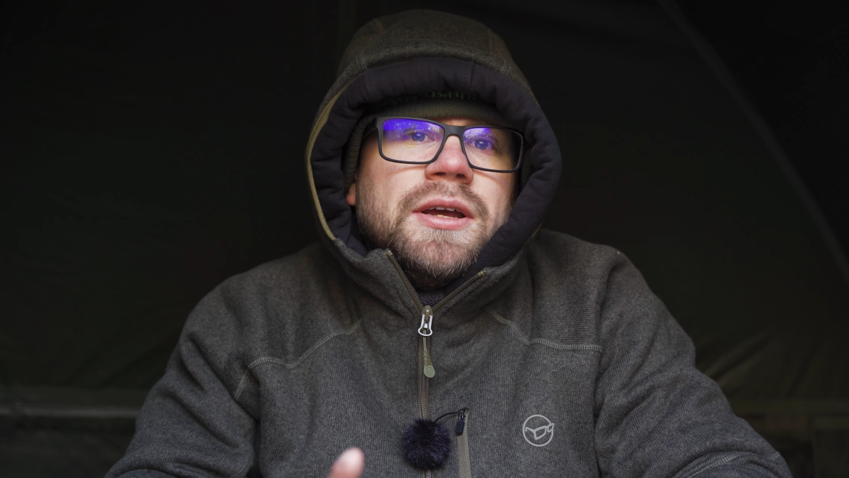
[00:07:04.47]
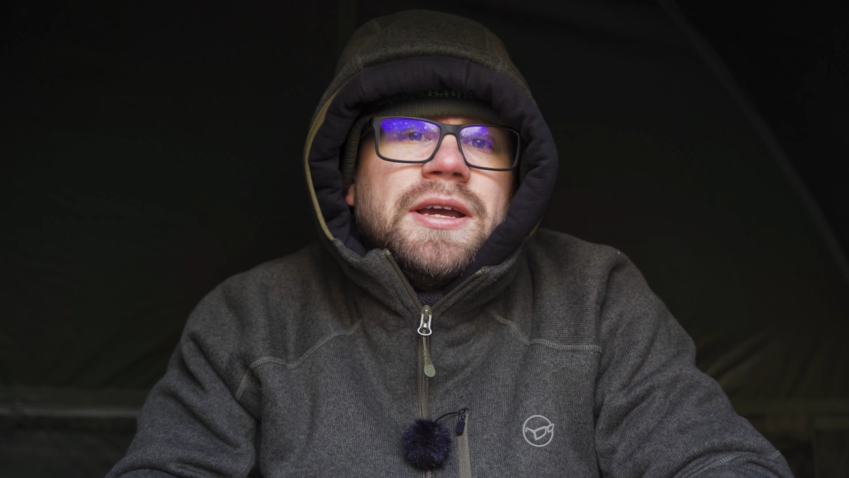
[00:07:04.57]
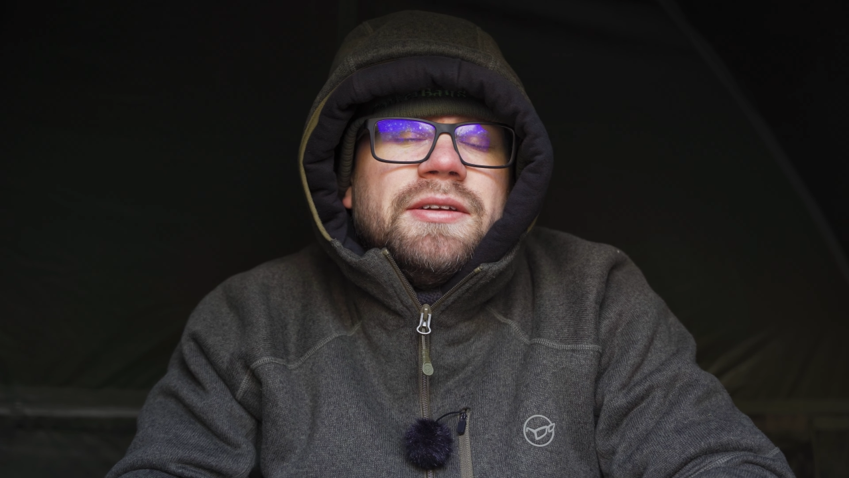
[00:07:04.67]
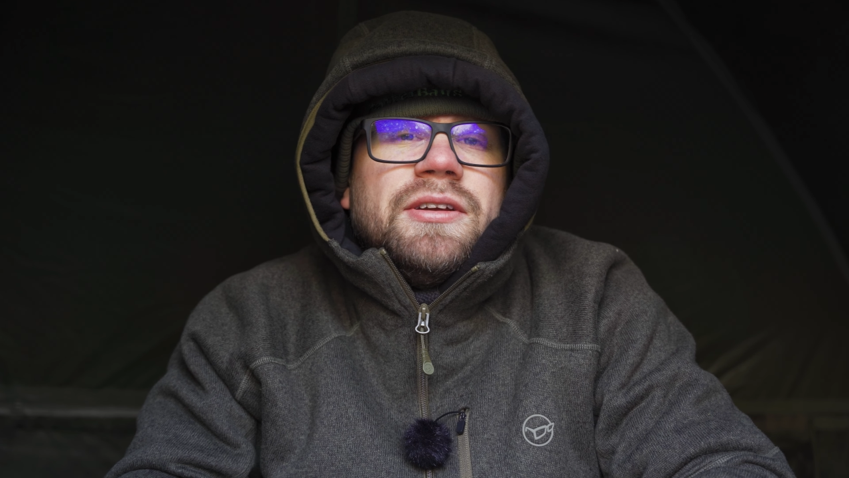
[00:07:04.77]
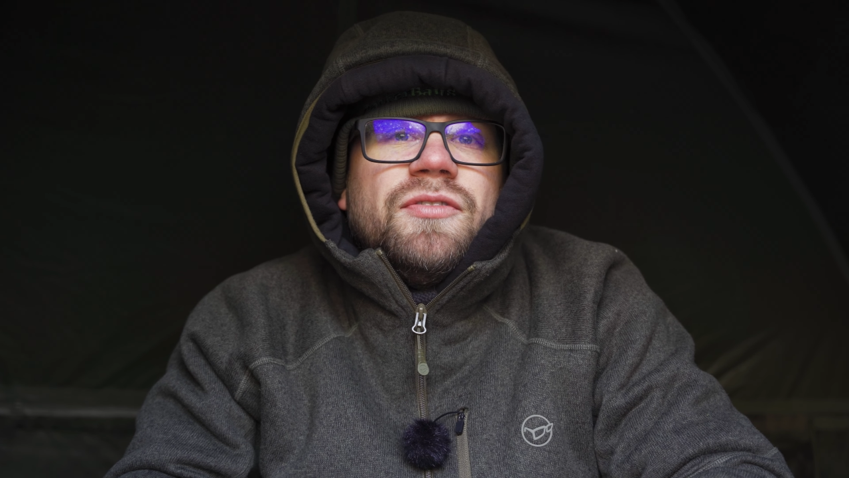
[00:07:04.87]

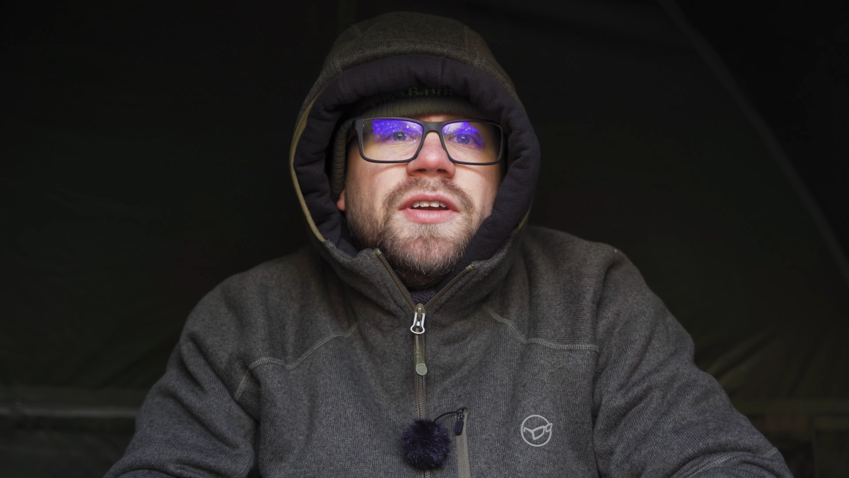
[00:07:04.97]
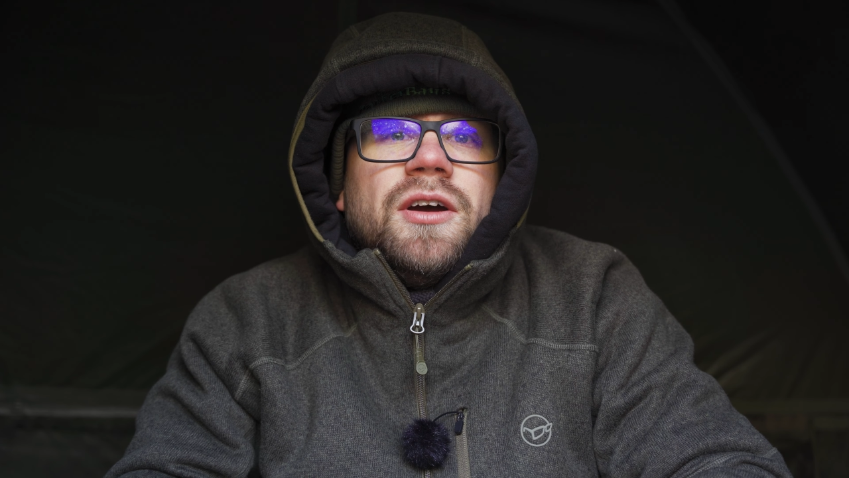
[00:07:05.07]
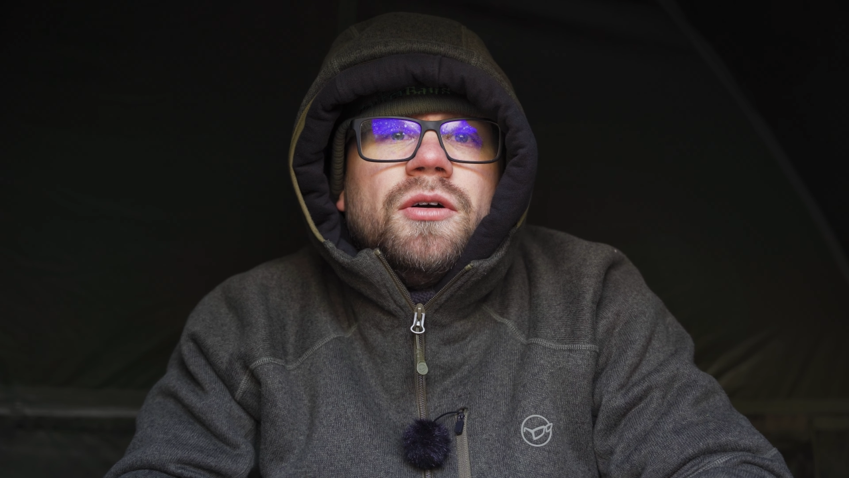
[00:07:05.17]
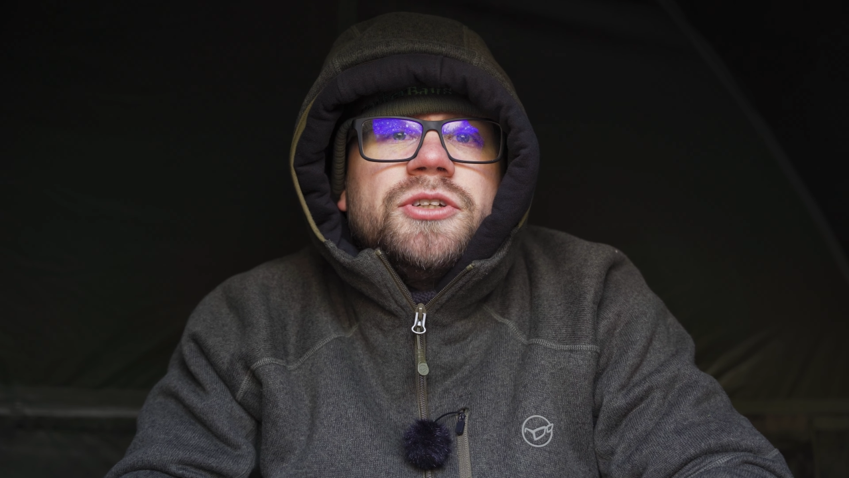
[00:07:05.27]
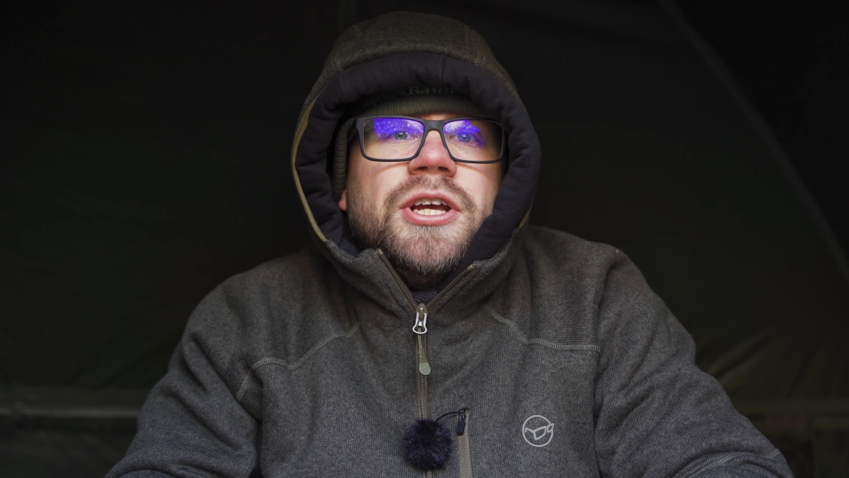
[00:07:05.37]
Give this
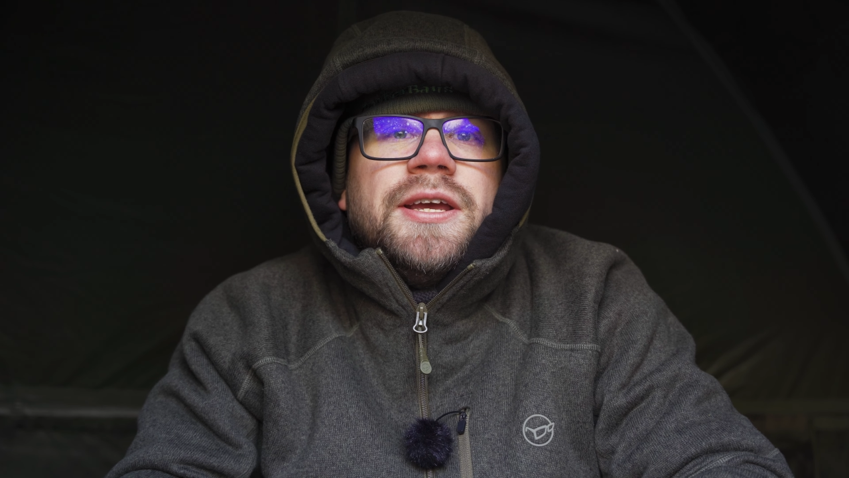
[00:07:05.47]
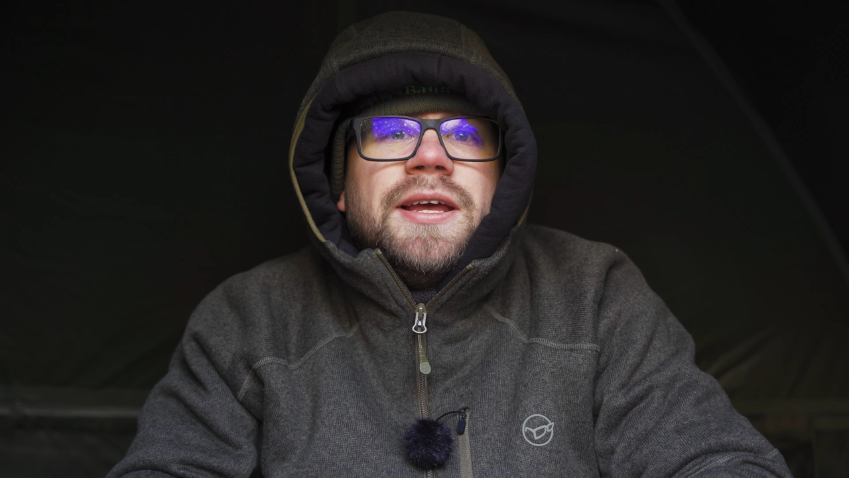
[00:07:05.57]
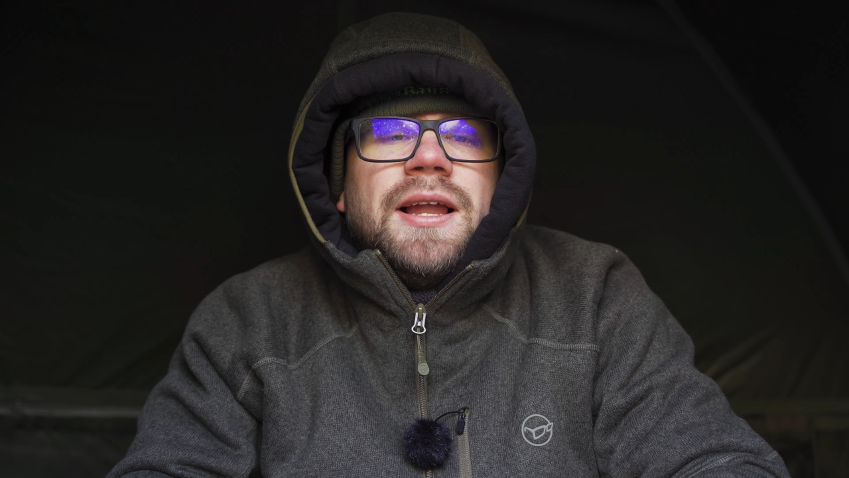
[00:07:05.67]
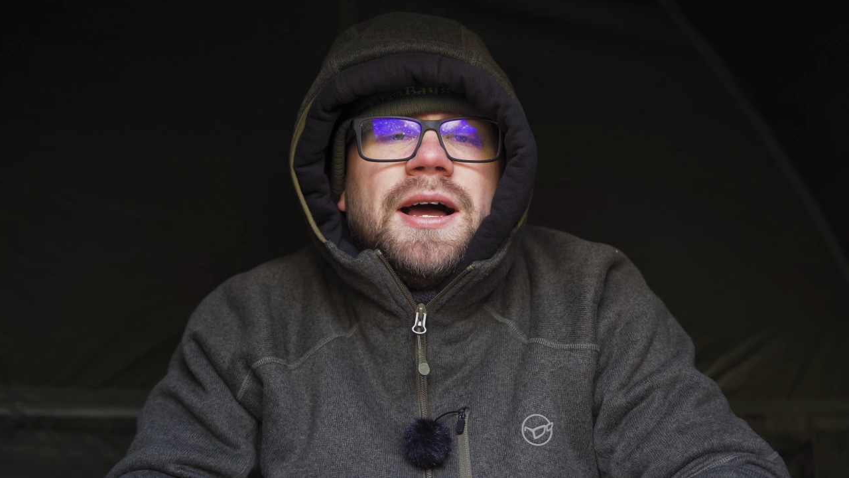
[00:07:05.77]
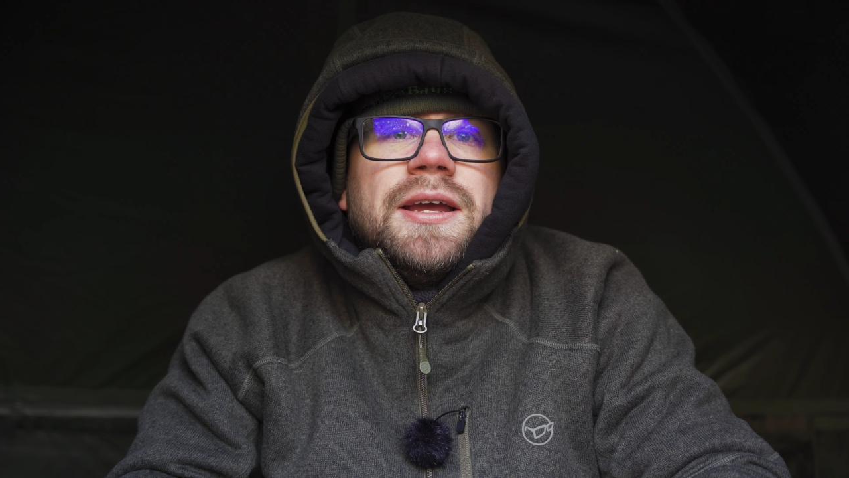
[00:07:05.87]
video a
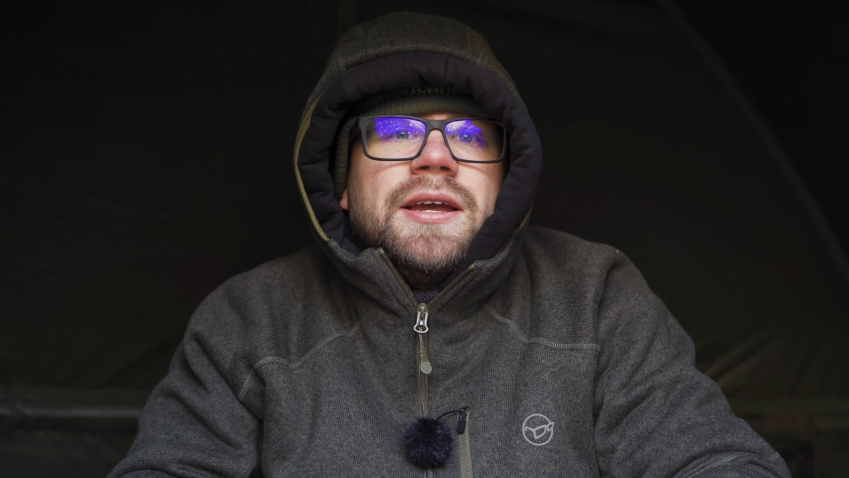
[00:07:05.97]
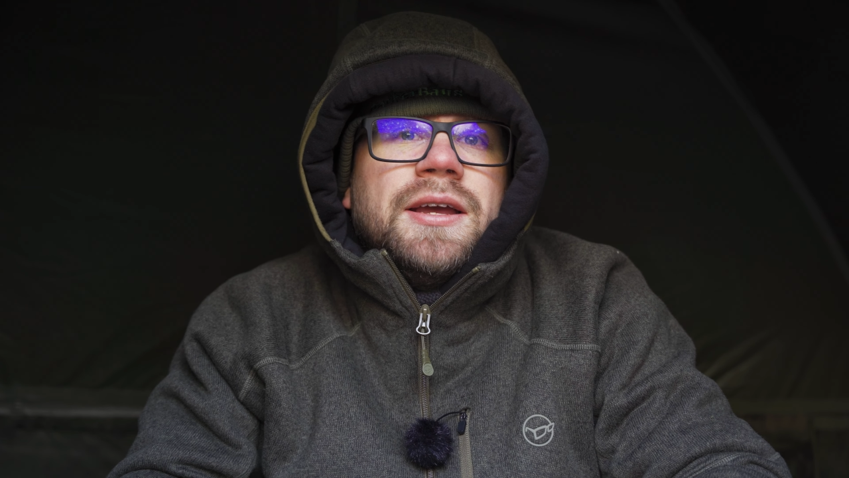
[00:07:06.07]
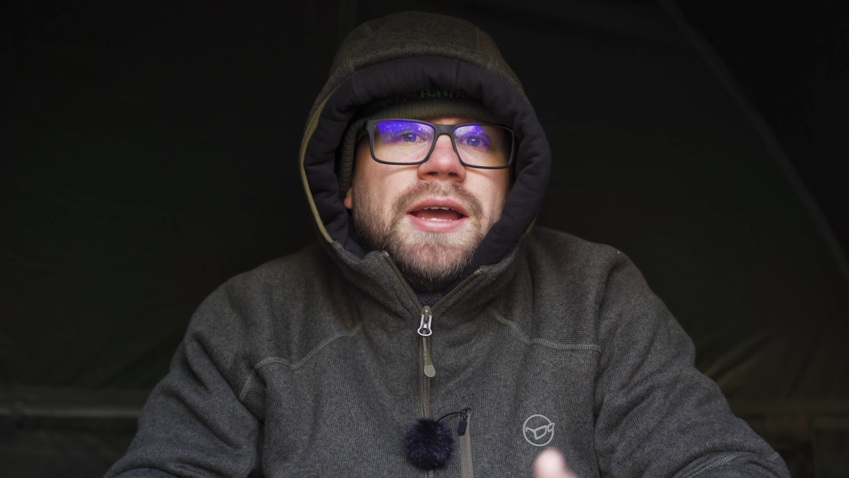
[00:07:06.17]
cheeky like,